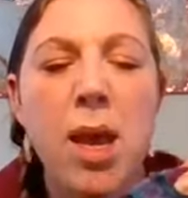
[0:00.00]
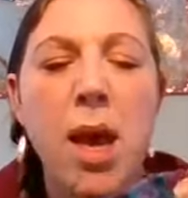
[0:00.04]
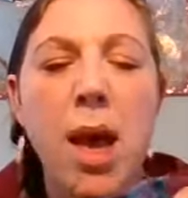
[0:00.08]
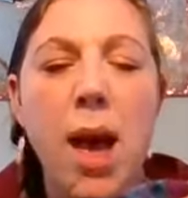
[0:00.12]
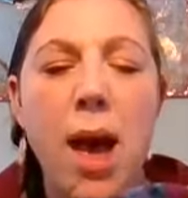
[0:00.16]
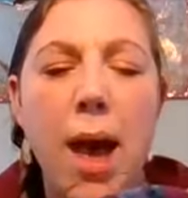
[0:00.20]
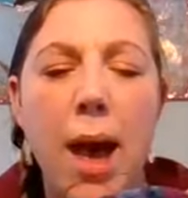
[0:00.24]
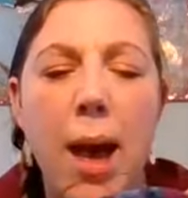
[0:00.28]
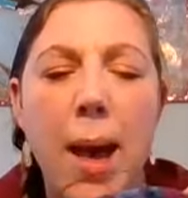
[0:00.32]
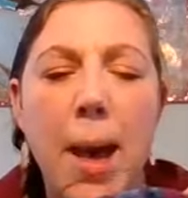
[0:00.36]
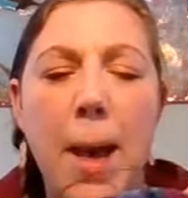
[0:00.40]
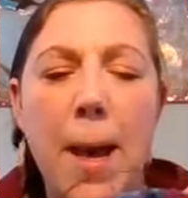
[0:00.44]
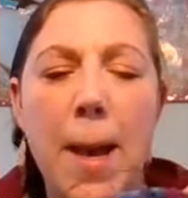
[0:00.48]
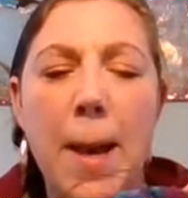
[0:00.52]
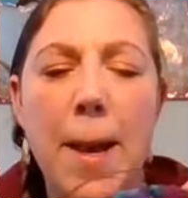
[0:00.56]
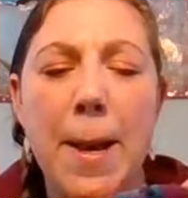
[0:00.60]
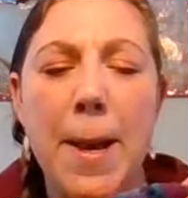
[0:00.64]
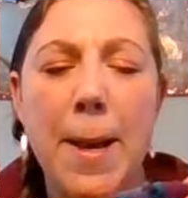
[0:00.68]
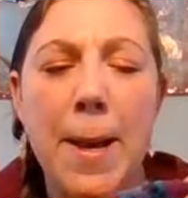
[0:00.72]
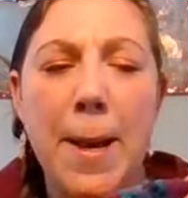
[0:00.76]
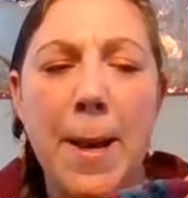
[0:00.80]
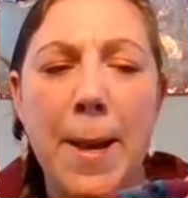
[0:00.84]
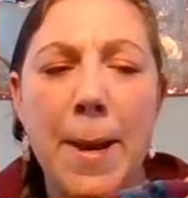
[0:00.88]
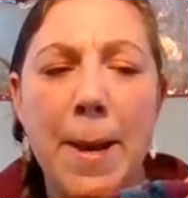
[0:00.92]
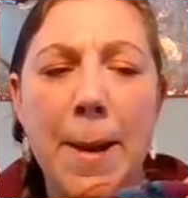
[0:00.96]

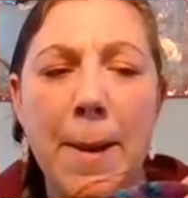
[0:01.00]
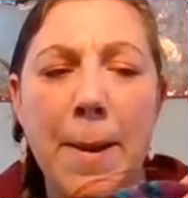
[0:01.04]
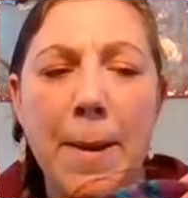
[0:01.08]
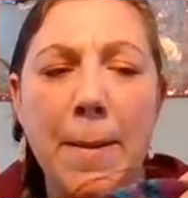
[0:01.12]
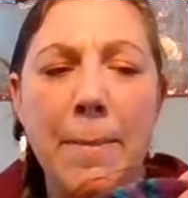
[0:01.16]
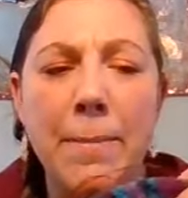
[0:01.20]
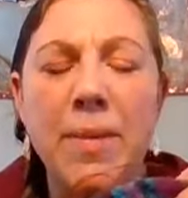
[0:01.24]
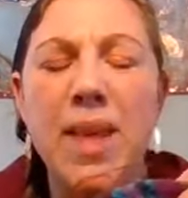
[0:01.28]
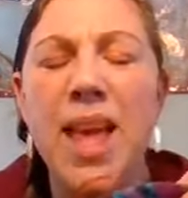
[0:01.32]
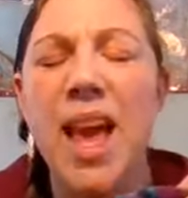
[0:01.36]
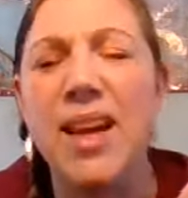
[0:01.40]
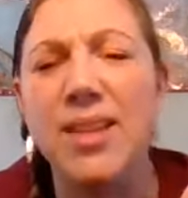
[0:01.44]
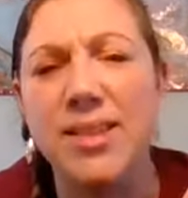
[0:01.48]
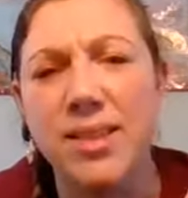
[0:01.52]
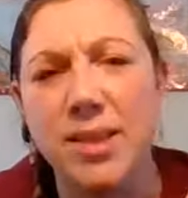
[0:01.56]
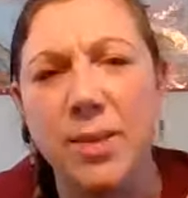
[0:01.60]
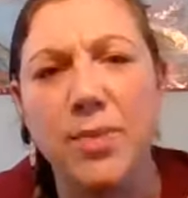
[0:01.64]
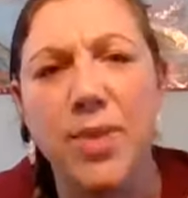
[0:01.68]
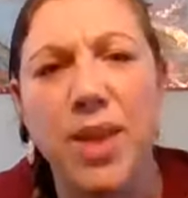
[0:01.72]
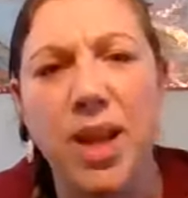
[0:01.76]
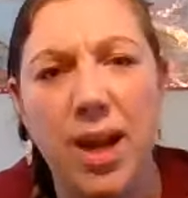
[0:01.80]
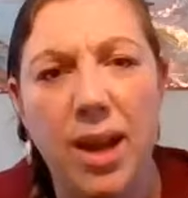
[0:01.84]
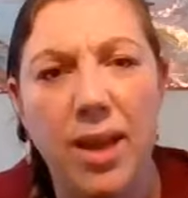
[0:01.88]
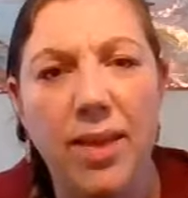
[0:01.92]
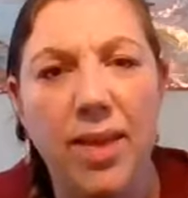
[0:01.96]
Yeah,
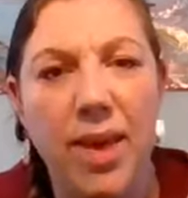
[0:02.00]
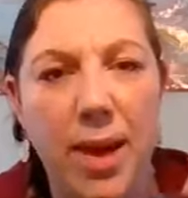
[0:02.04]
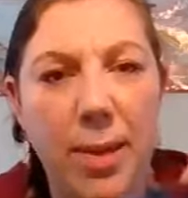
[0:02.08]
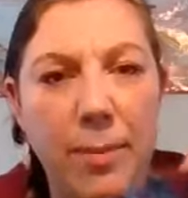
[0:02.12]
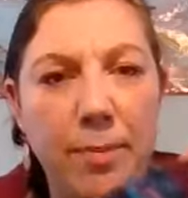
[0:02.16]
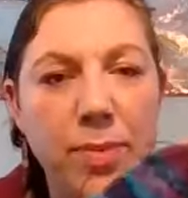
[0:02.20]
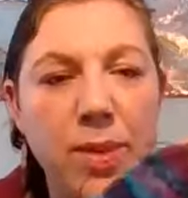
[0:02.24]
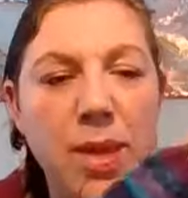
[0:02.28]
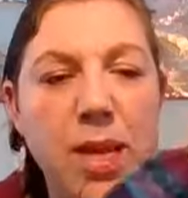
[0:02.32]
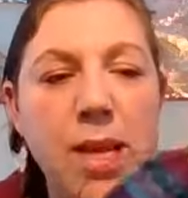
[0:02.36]
something like that.